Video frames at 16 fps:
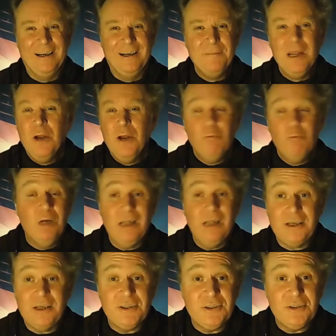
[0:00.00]
well,
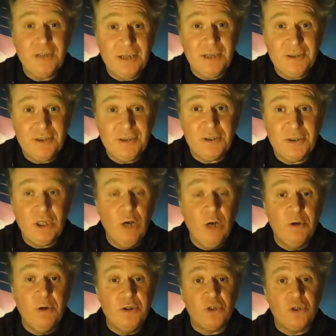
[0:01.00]
that's a slogan
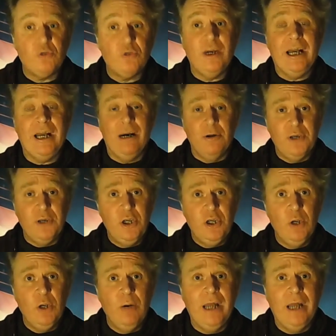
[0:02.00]
straight out of the UN.